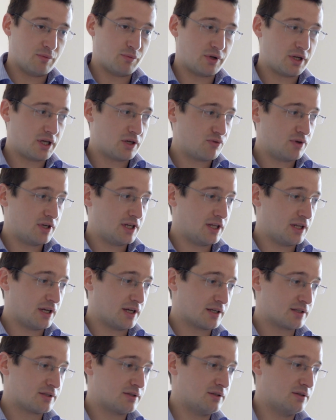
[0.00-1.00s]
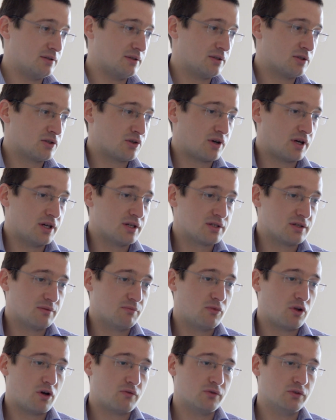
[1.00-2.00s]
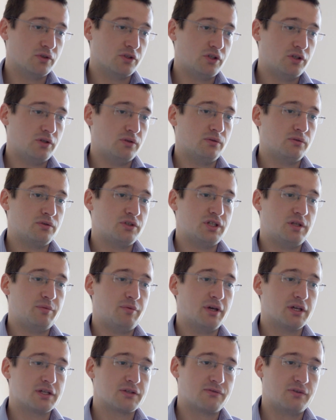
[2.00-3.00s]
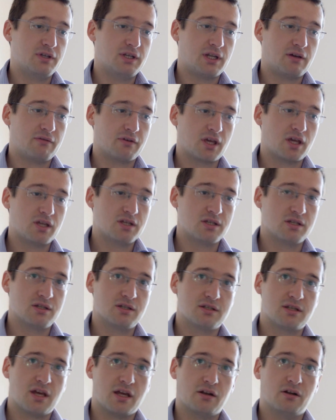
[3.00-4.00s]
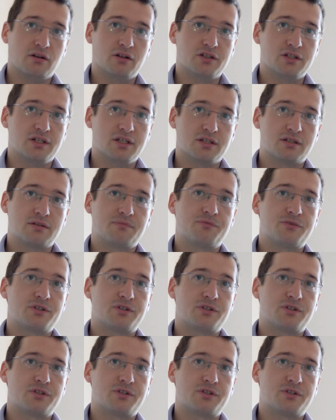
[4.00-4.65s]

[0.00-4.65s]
but I'd really like to try some novel new GPS-free navigation technologies.